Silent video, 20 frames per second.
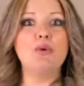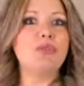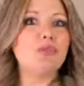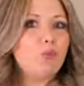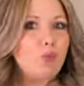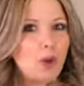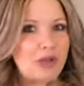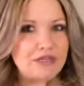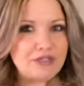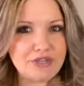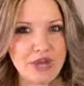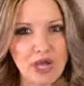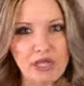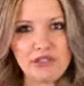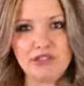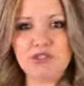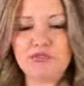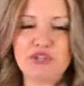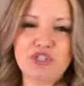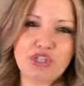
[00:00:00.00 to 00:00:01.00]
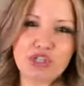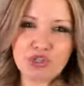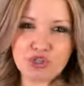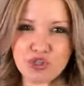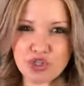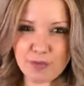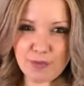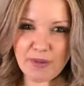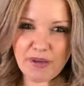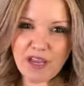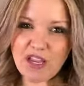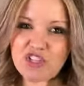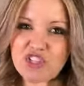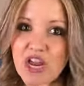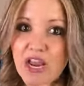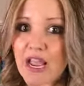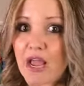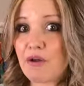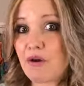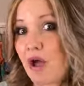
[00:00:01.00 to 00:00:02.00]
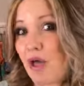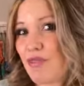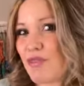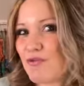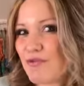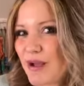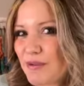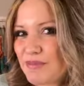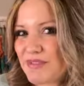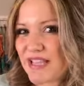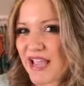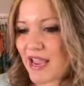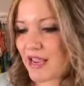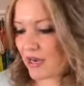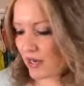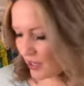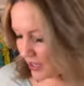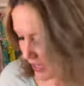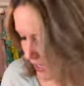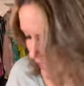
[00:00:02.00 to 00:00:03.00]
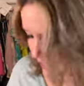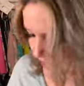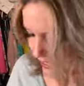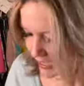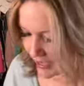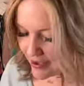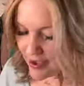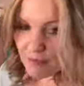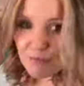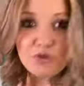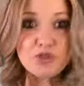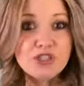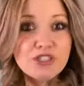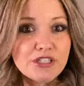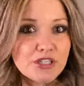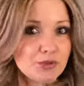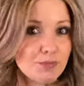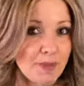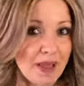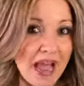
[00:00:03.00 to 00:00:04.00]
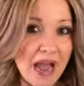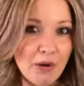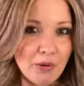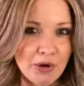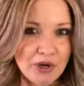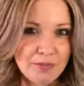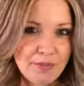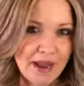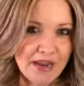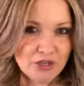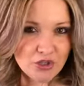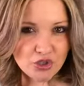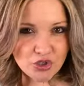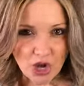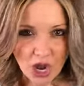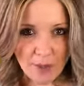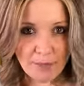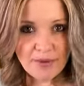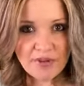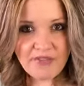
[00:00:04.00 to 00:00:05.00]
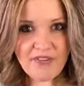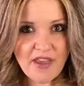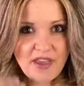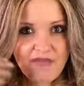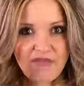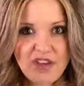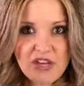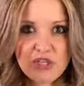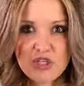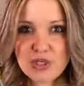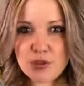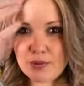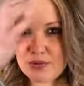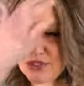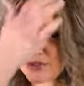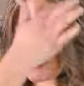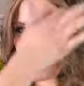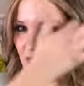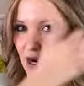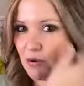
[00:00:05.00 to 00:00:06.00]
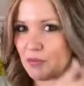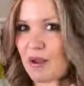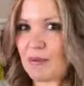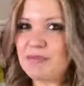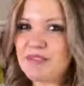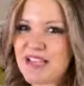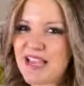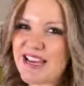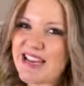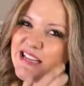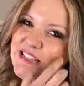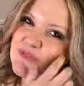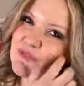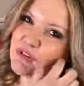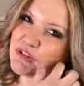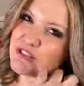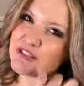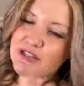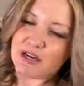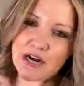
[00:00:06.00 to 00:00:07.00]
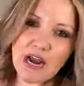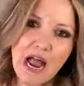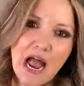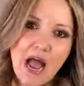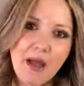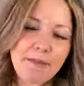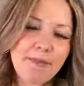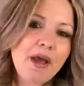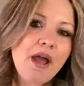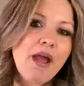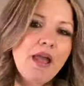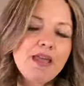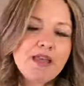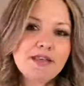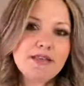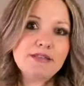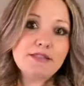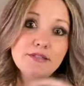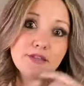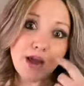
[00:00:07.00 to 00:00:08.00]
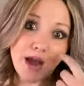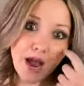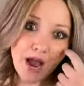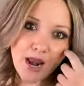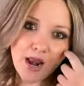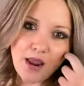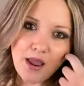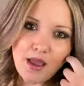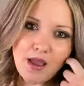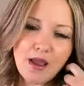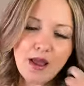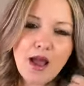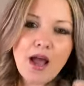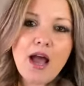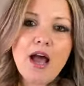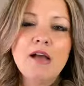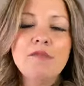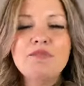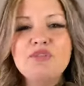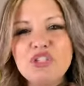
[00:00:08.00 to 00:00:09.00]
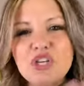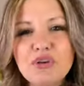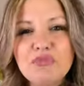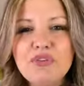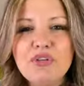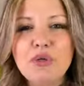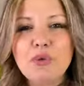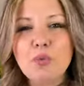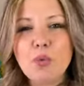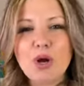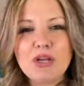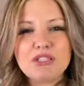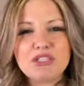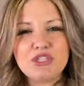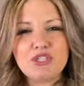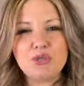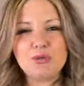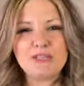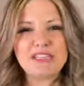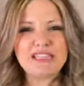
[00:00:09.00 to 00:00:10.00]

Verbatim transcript: with $1 return shipping at checkout on the website. Um, which is powered by Shopify feature, which is what our website is, versus our app is not. Um, so if you want to do